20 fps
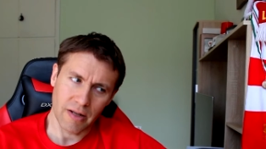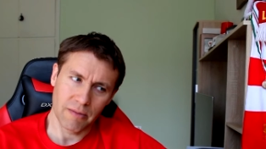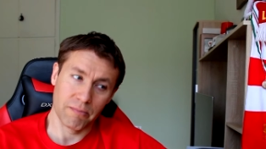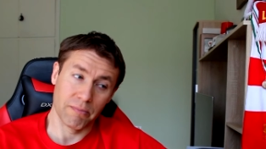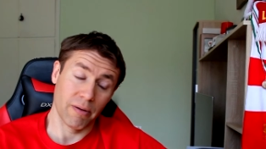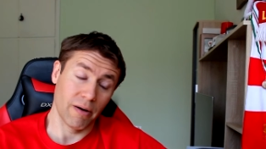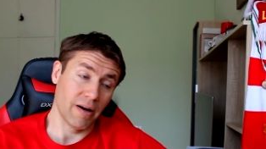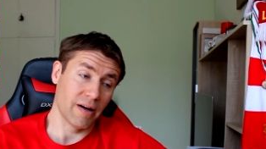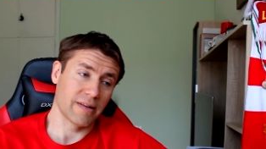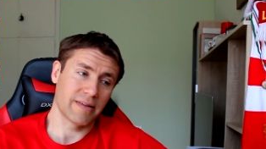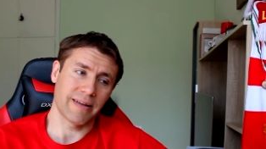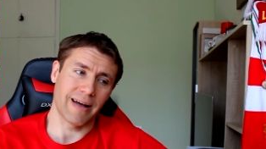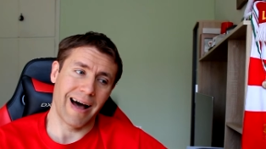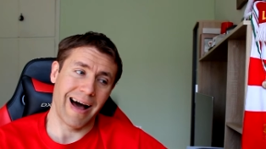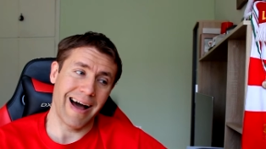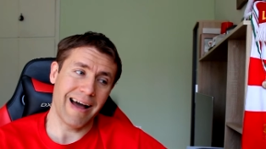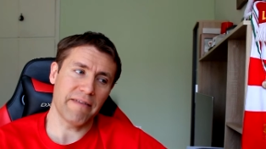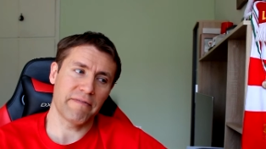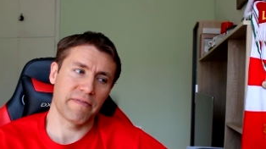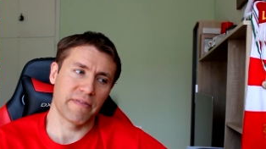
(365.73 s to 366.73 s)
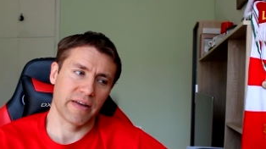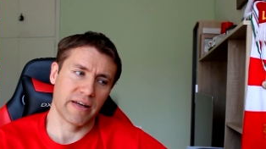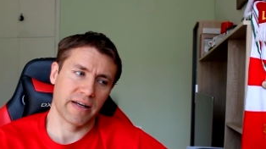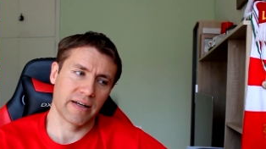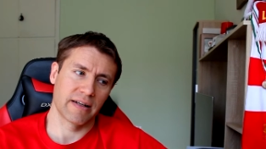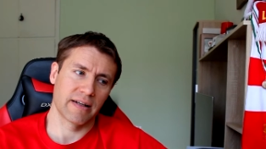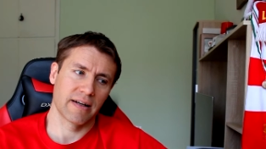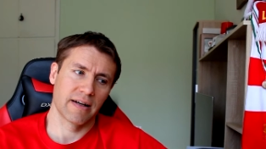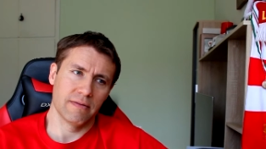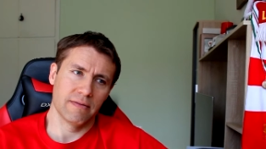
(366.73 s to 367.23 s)
But I
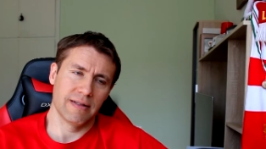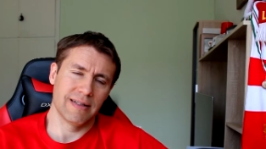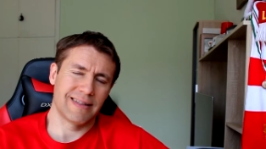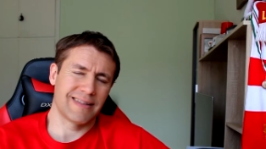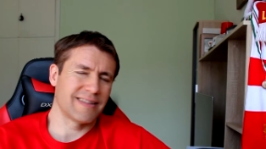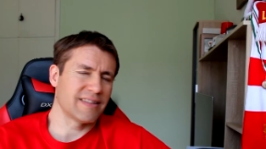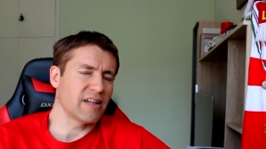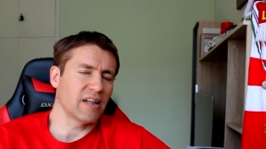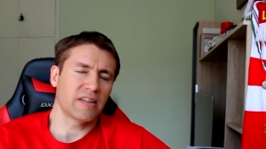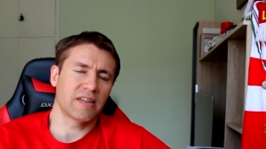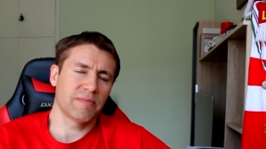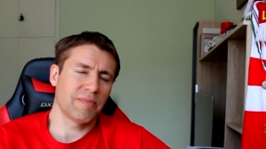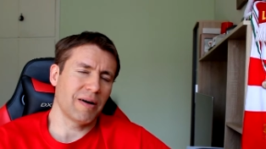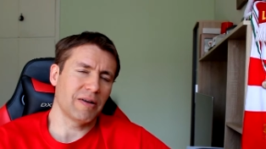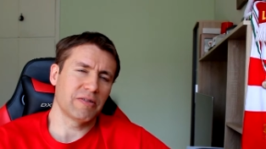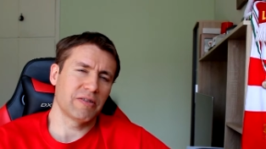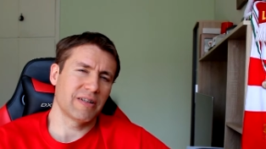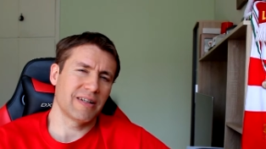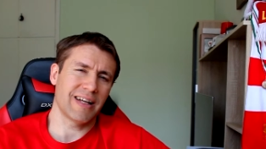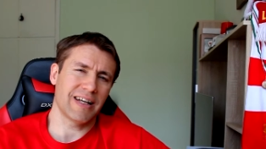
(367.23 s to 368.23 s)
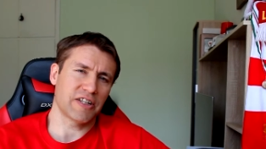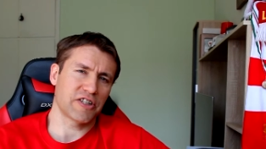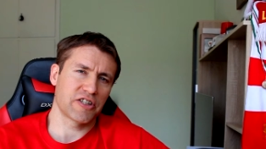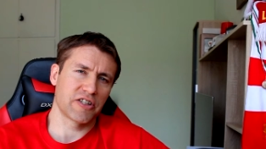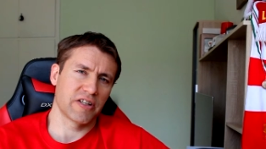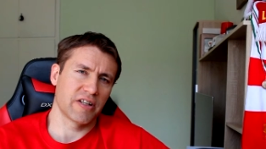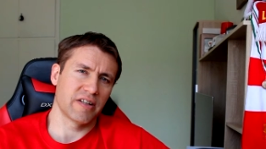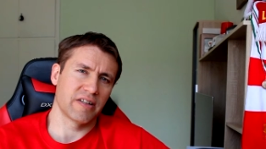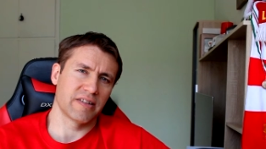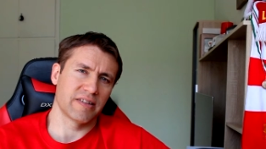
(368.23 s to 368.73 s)
think it's not about the
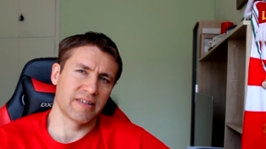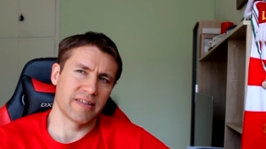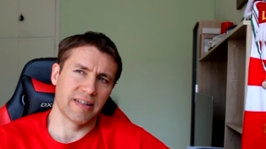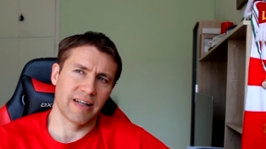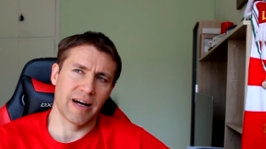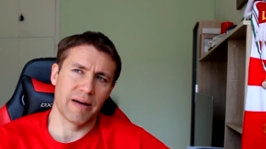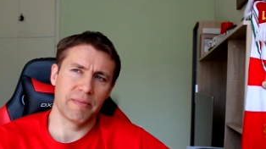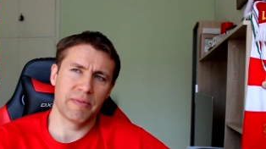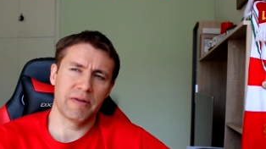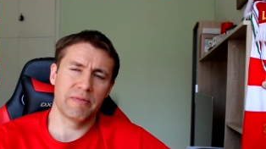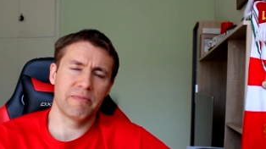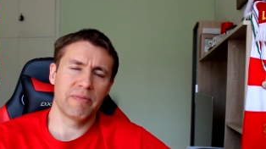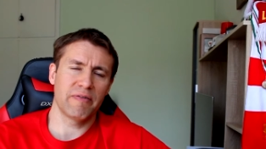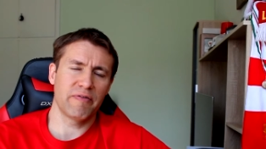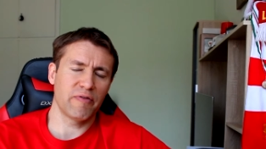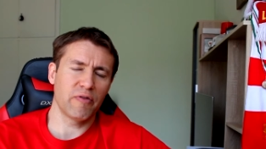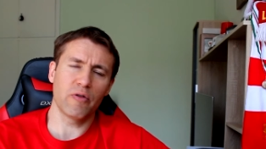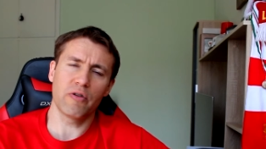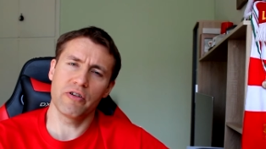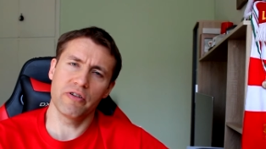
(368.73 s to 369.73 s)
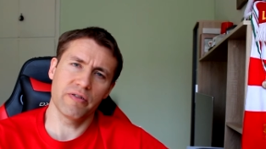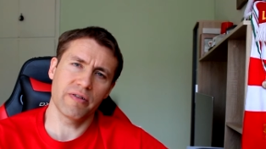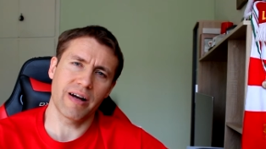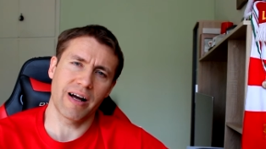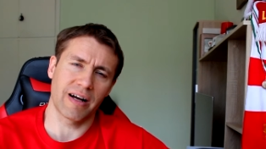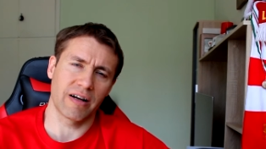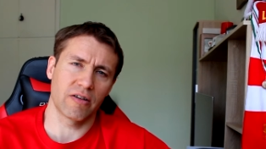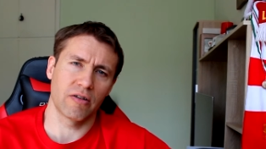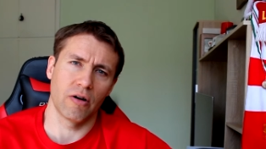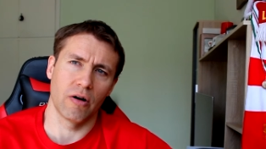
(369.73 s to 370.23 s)
nationality. I mean, before
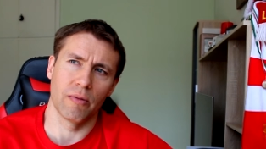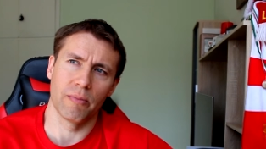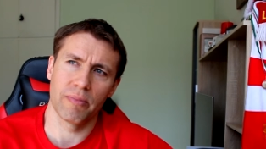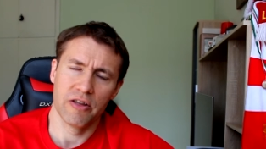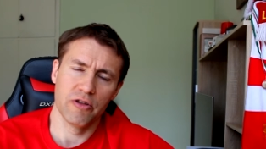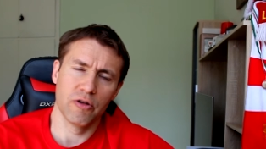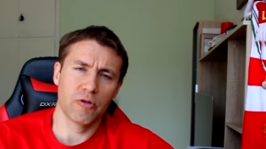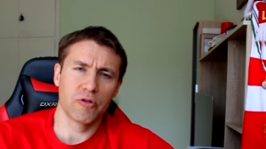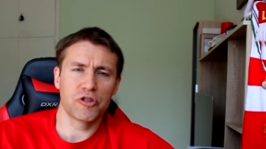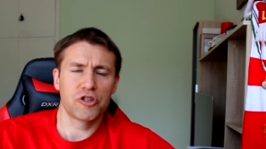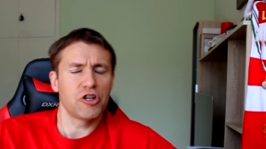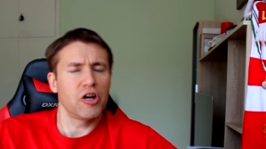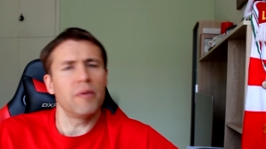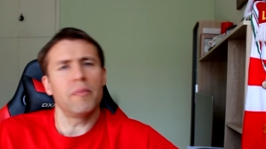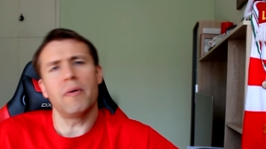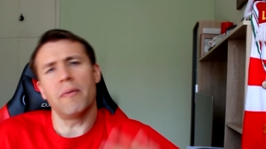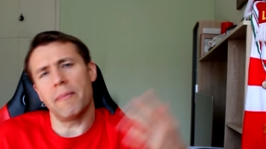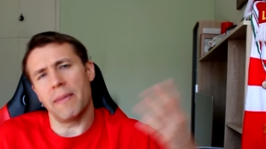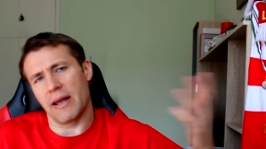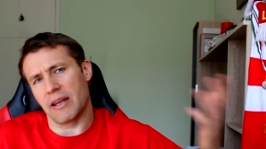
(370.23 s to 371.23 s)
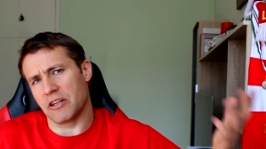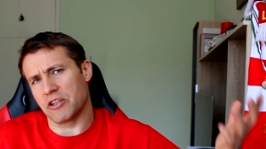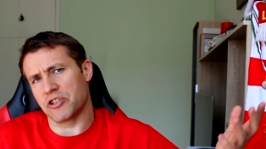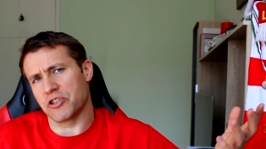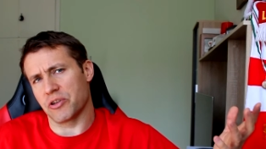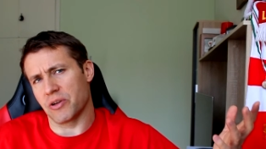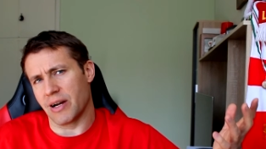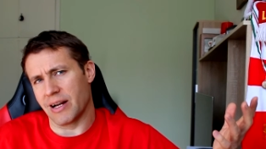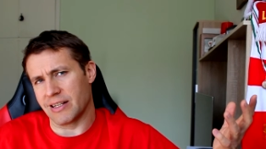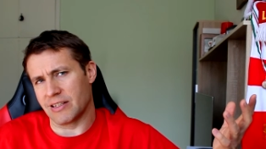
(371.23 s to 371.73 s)
Jurgen Klopp, no German
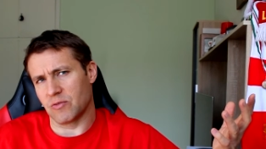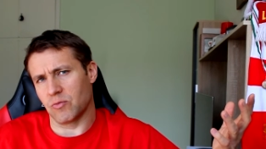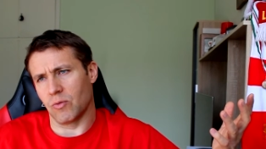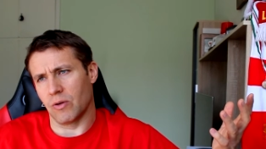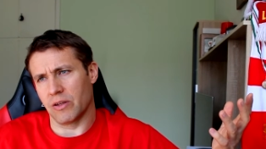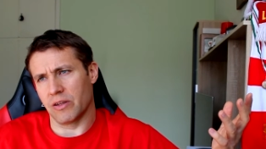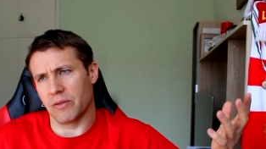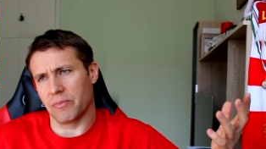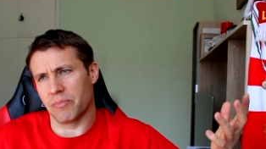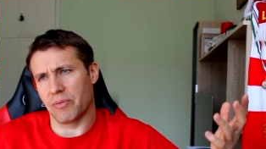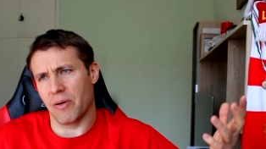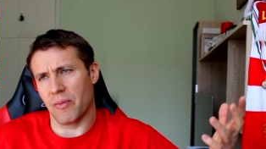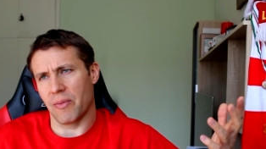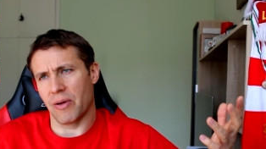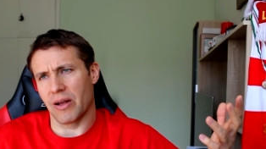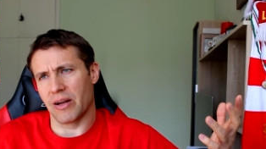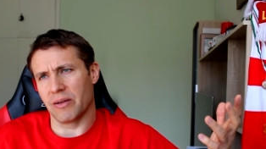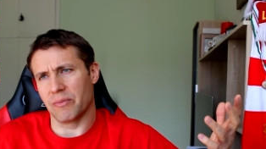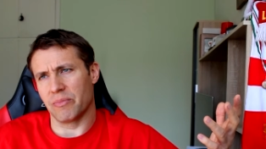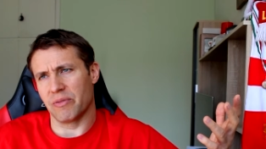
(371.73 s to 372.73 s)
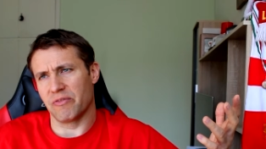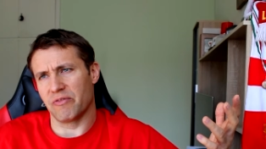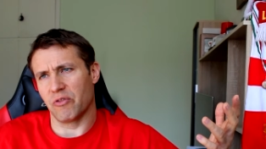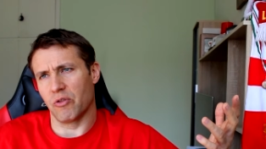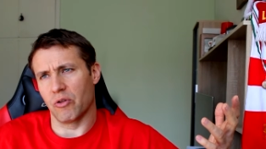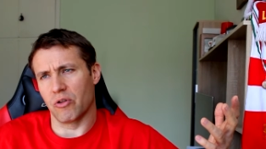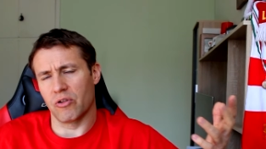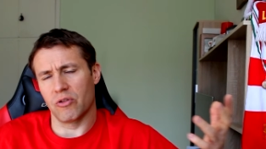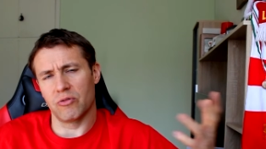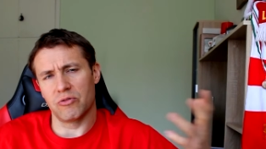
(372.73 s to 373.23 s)
manager has won the Premier League
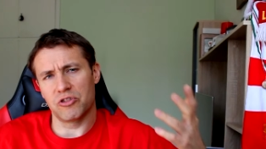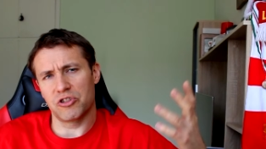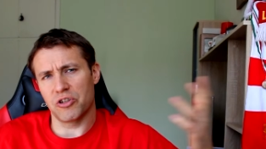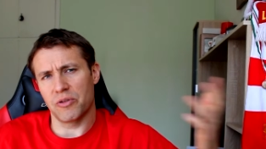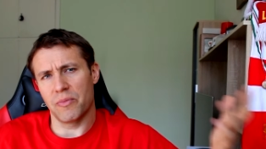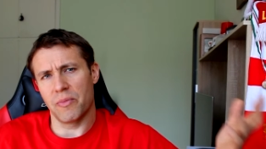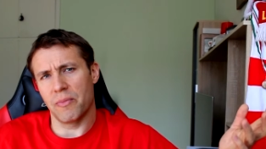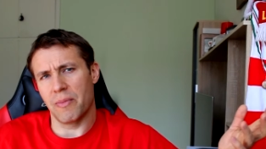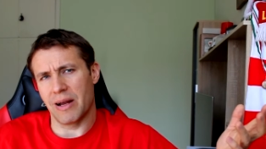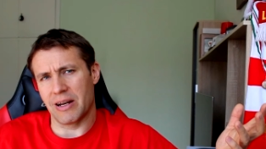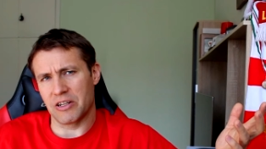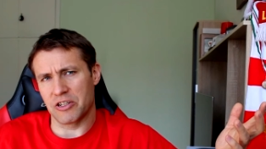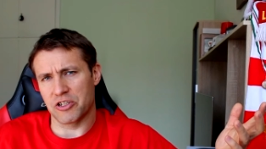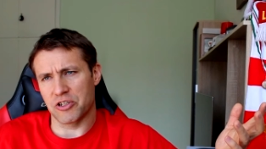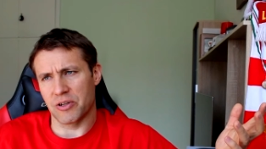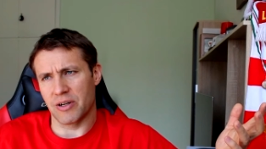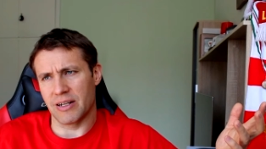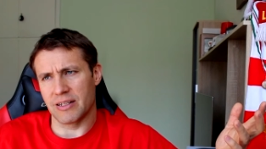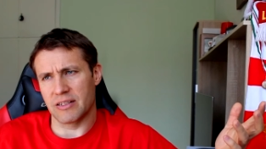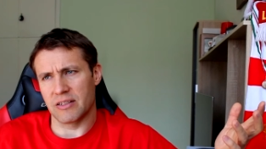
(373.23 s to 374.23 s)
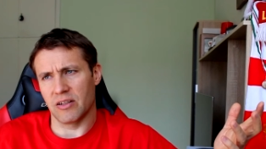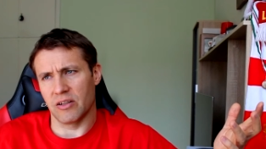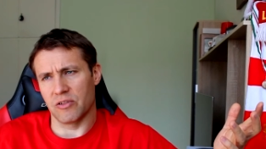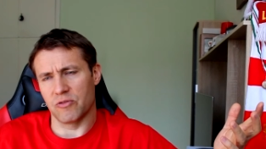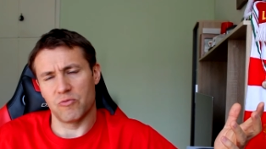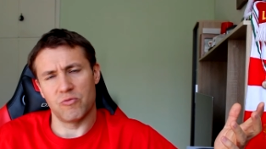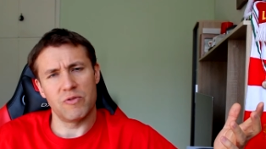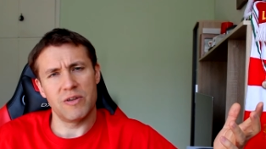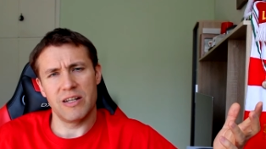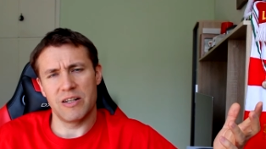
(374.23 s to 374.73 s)
before. No German manager has
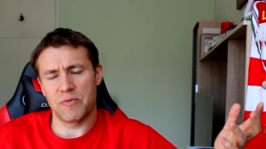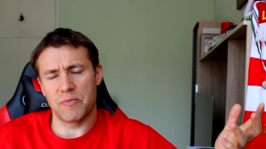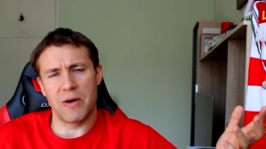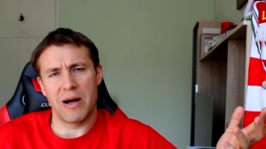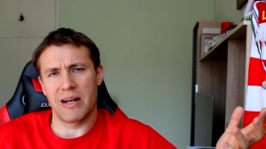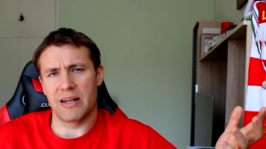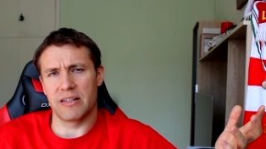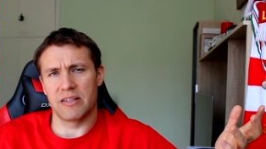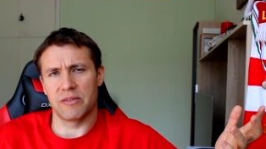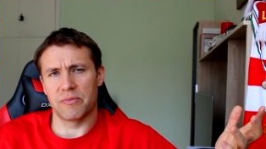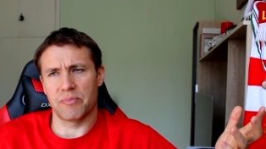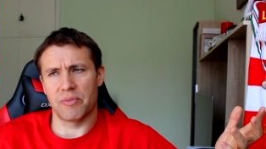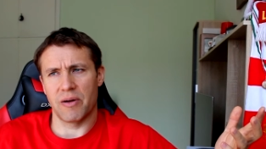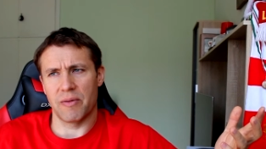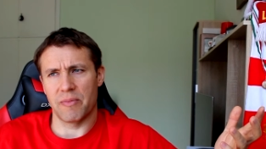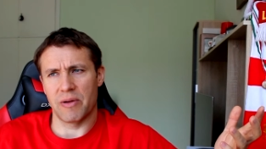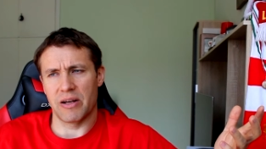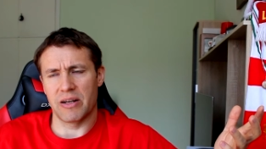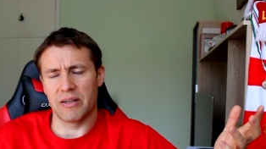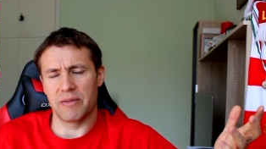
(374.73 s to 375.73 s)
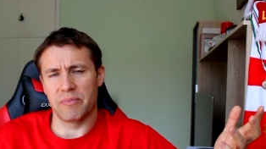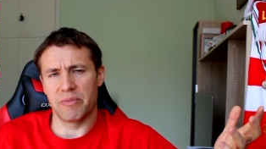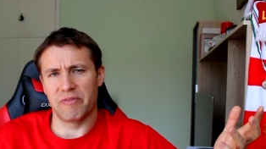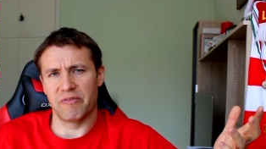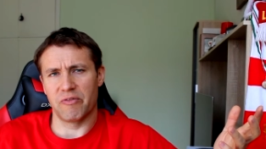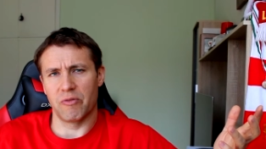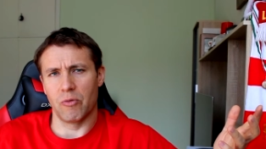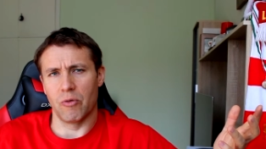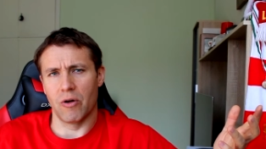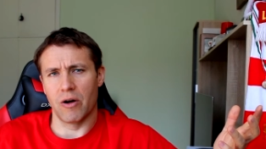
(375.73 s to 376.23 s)
done really well in the Premier League
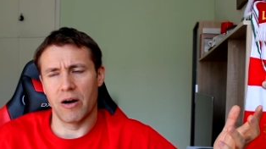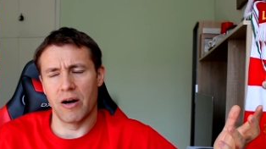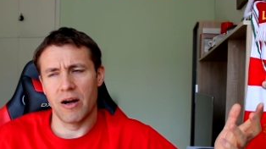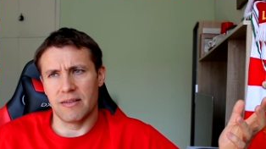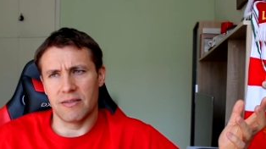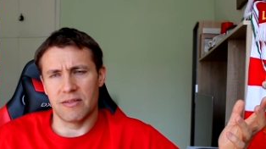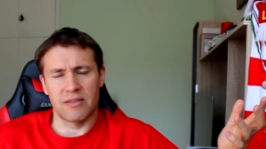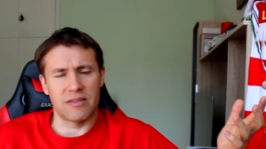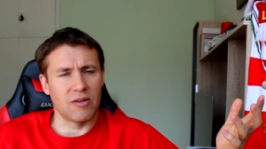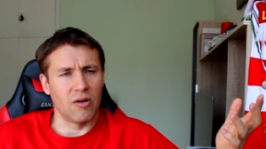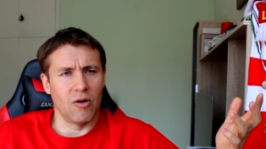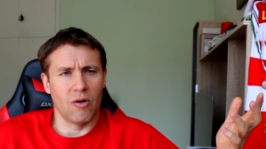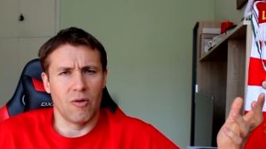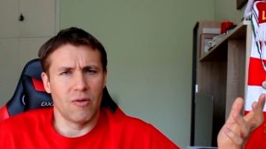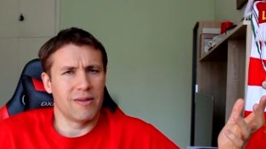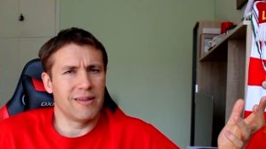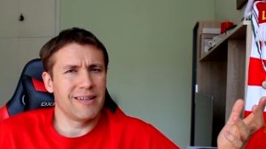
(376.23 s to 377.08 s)
before. So